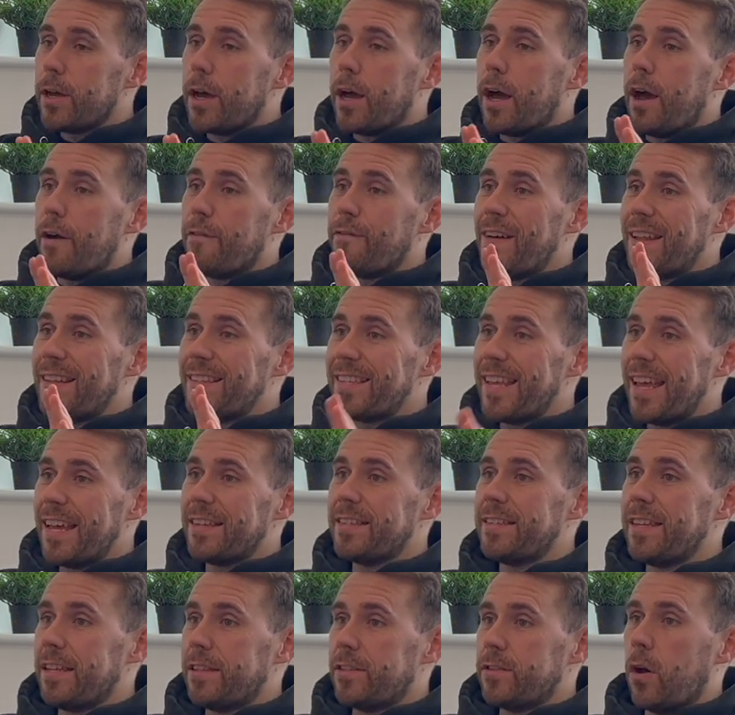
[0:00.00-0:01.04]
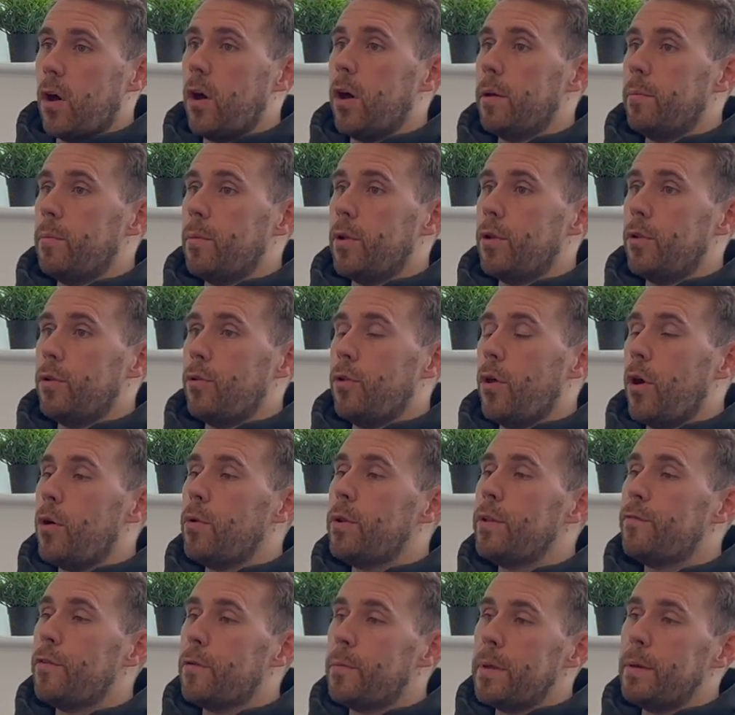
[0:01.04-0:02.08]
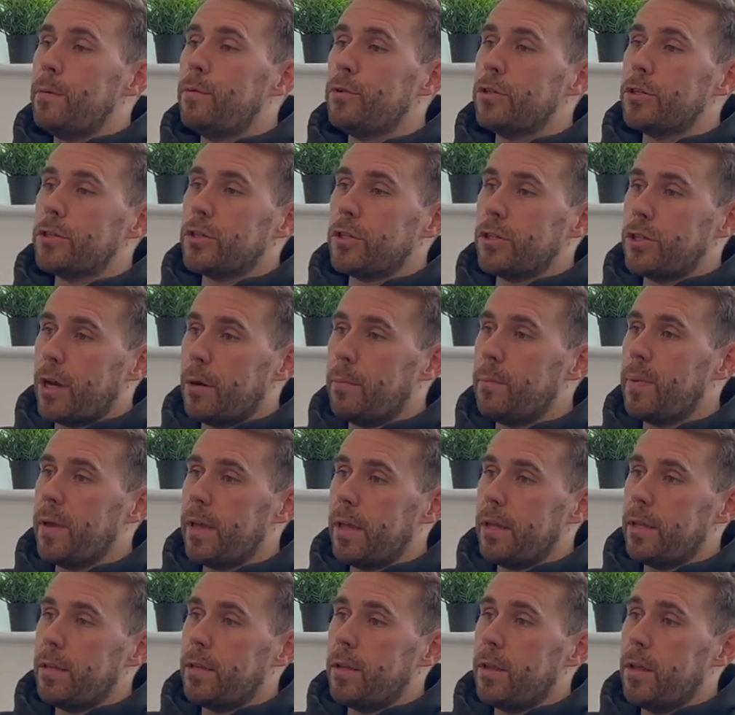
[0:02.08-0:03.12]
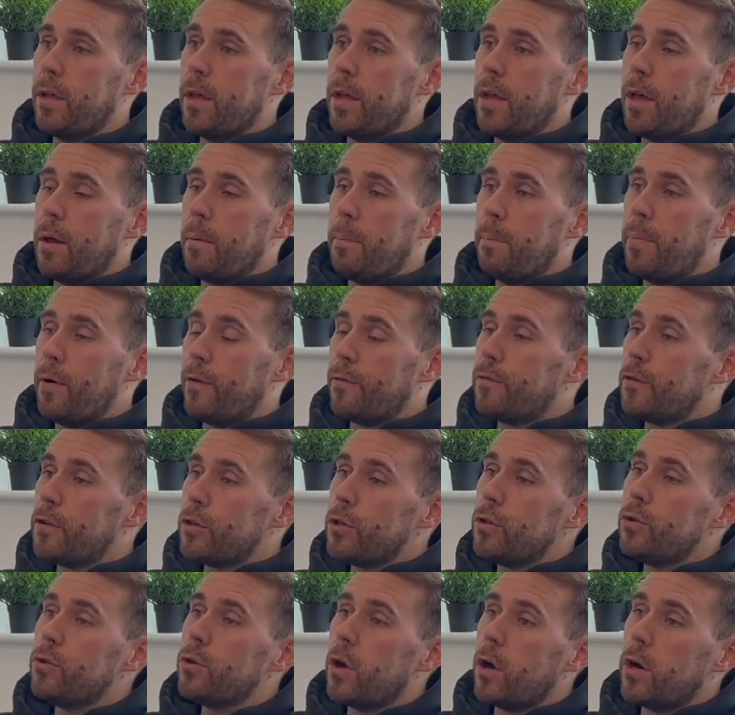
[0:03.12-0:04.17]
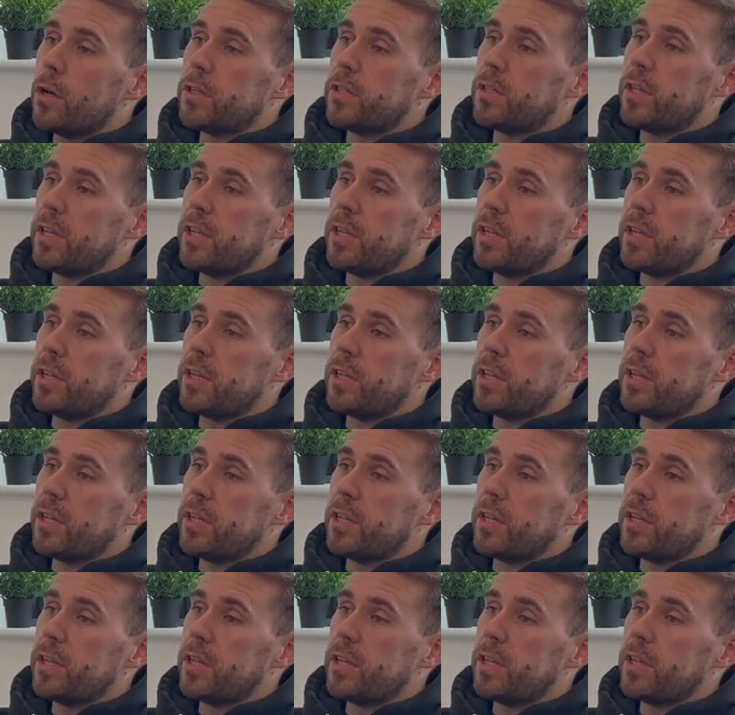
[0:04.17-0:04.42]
a fantastic time, not only for people just to jump in, but for you guys to